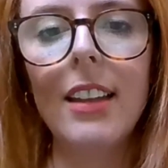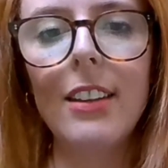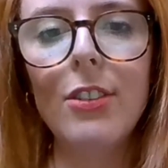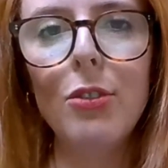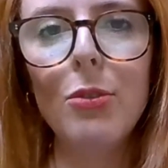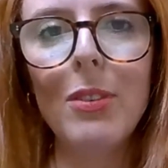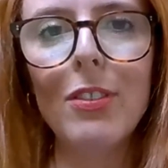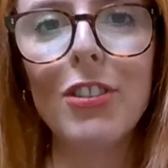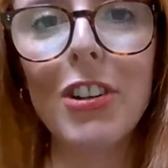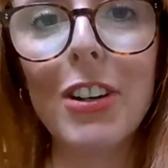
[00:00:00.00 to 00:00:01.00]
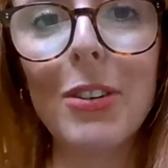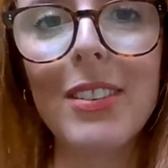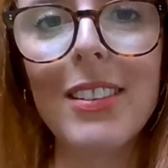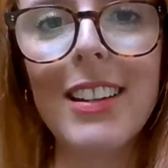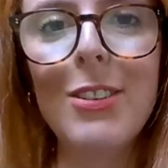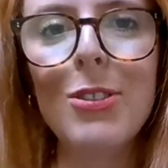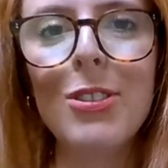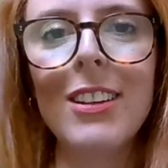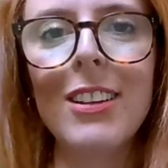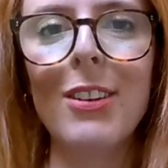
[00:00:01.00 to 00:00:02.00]
And then you, with a child, and then you
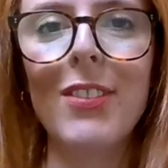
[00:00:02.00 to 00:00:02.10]
stutter.